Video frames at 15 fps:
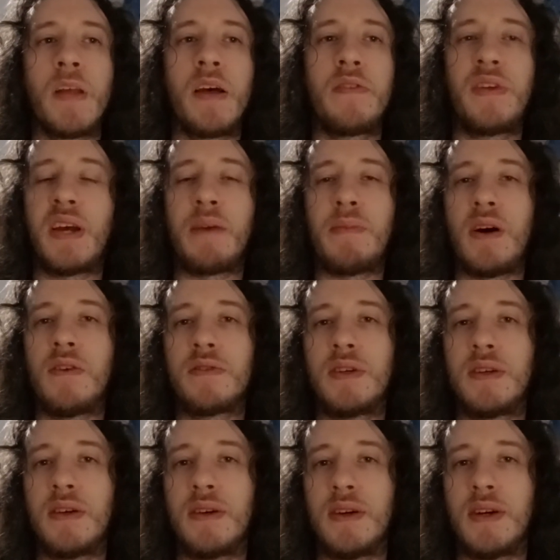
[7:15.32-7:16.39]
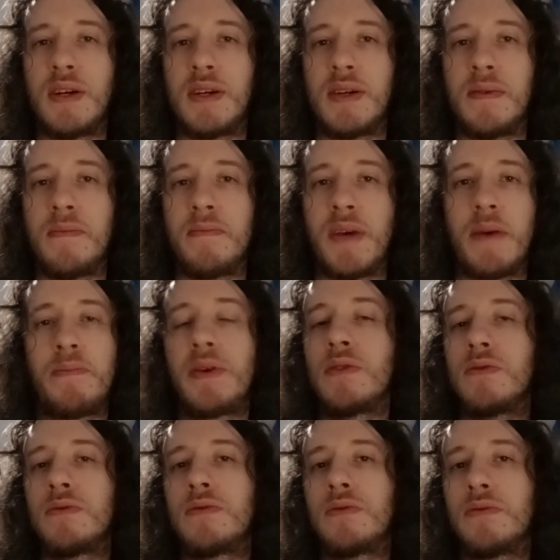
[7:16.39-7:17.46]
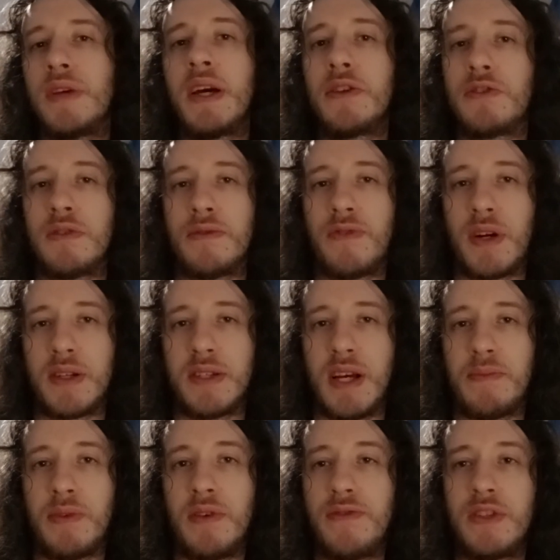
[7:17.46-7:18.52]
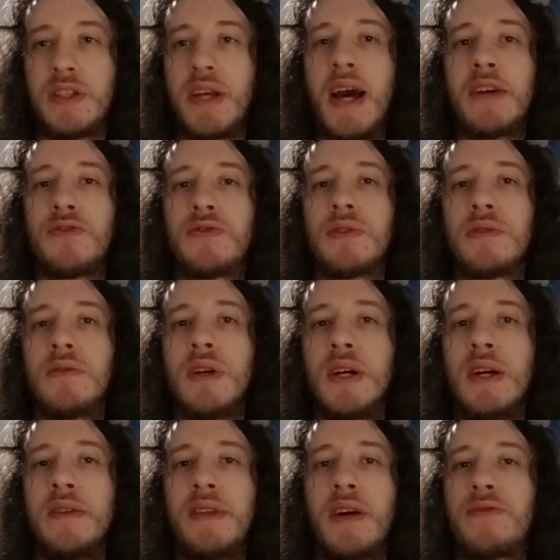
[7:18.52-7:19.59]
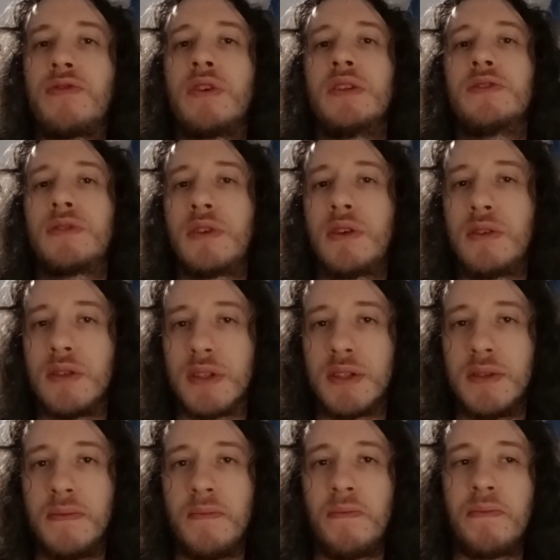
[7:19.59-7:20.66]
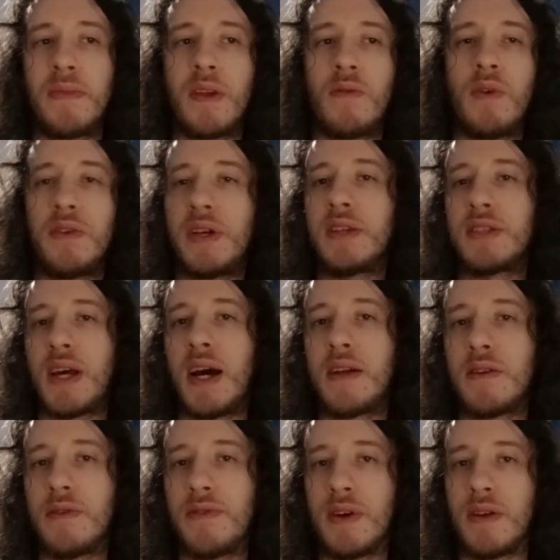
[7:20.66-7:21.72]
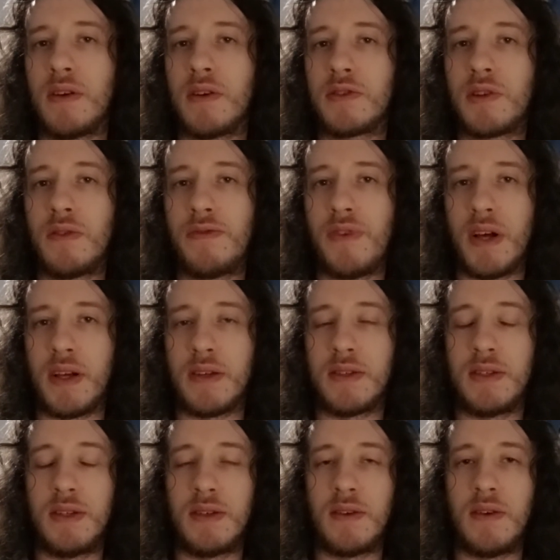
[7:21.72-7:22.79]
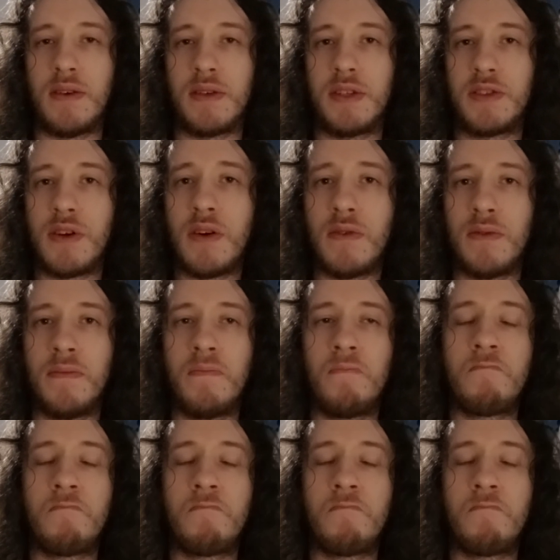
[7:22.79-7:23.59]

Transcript: Think about appeal to nature, for example. If it's natural, therefore it's good. Well, that's kind of a logical fallacy on its own.